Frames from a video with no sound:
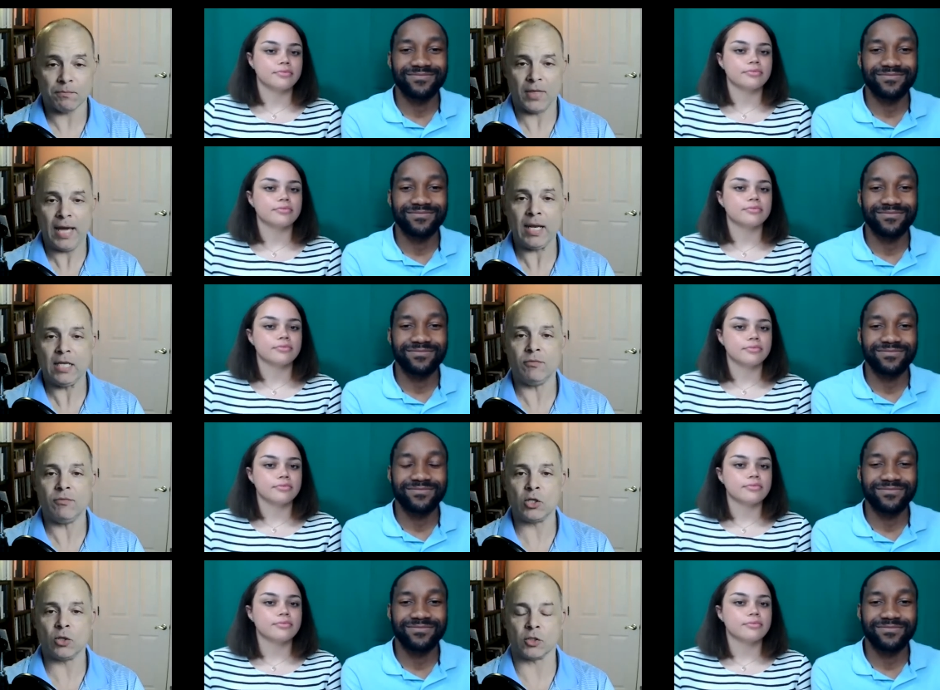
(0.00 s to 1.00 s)
Speaker 1: that
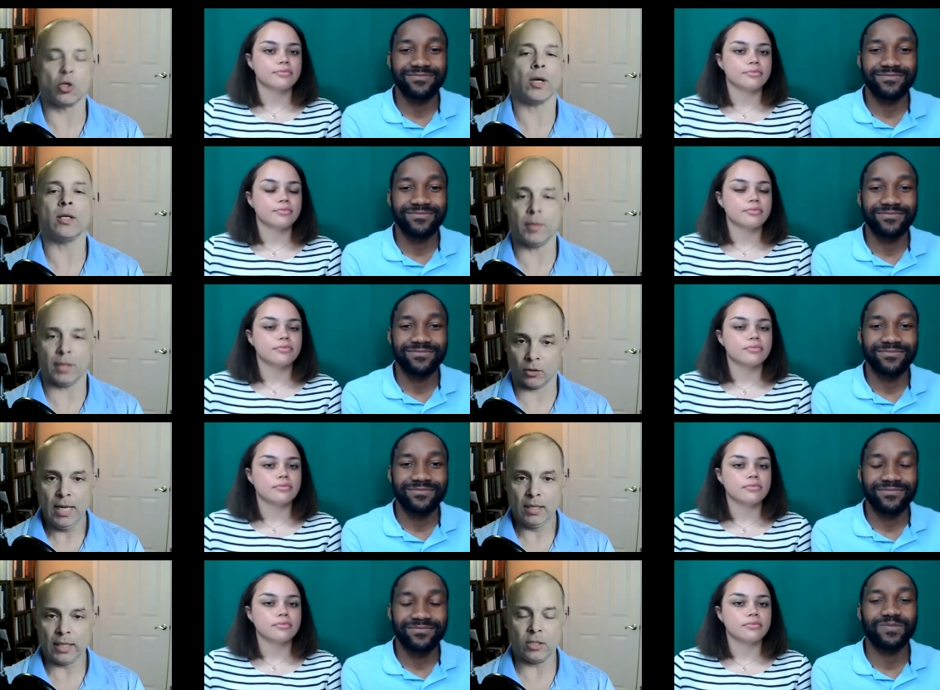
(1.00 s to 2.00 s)
individual is going to be
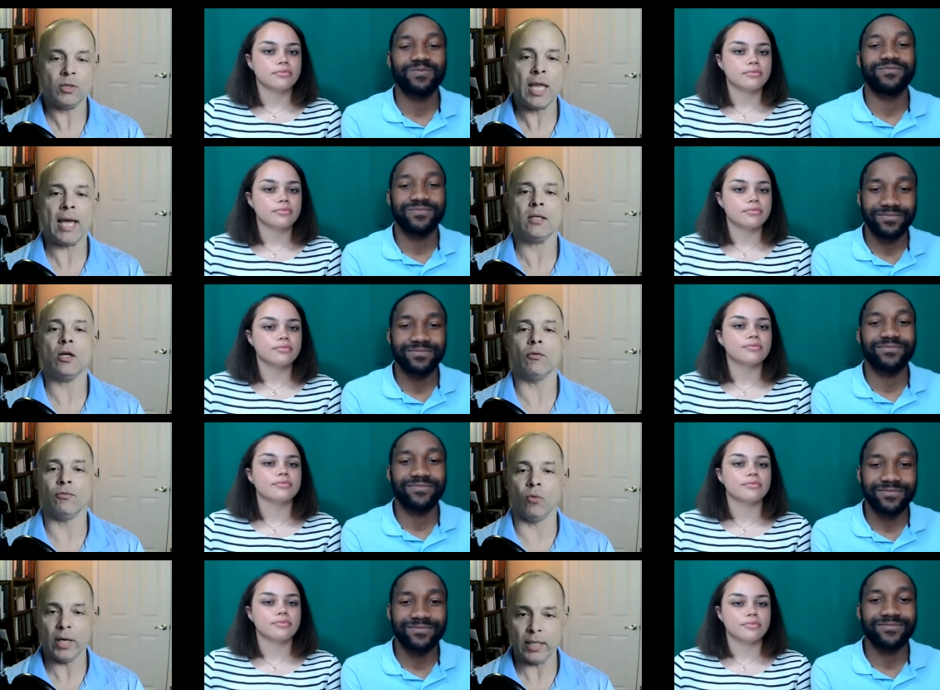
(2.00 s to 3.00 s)
irritable. Like, you can't
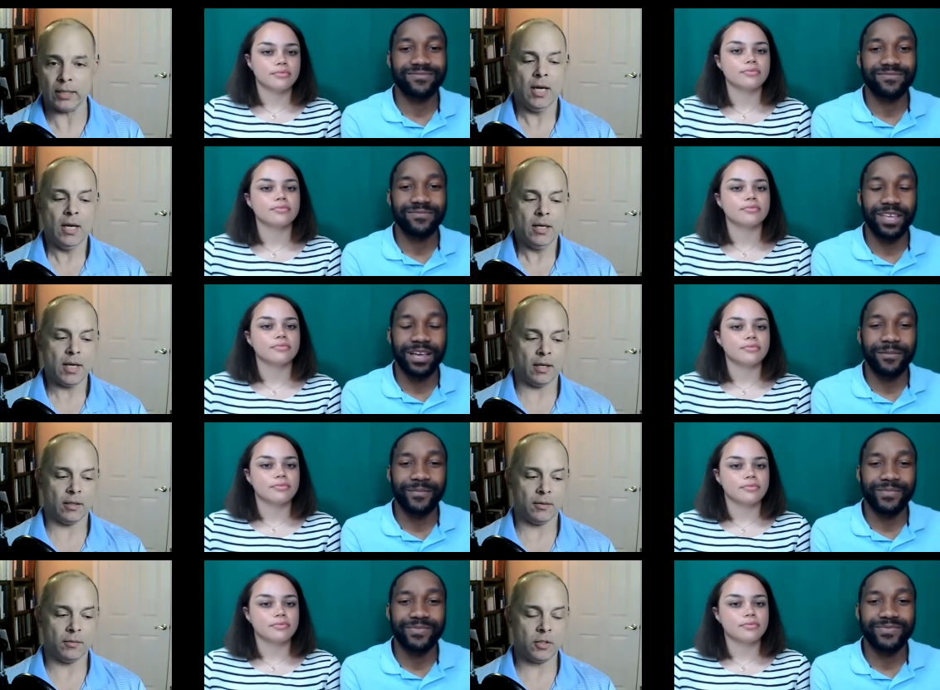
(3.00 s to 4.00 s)
avoid it.
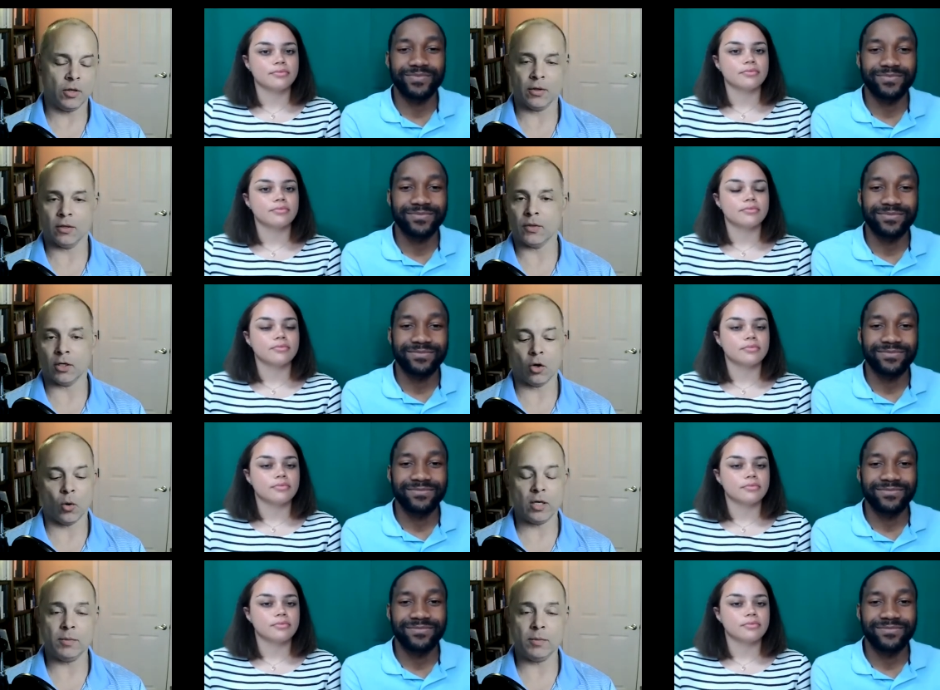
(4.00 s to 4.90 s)
Uh, you know, they're, they're going to be